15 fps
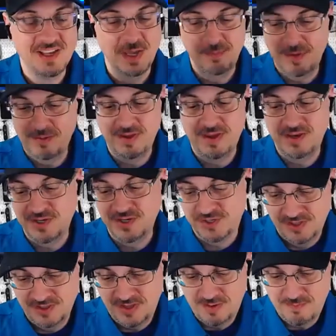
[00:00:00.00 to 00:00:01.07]
maybe just
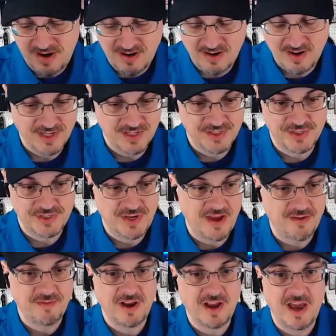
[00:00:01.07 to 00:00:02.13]
in the Americas, which, which
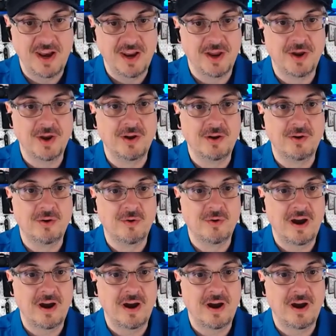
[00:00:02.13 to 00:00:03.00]
never is a shame this like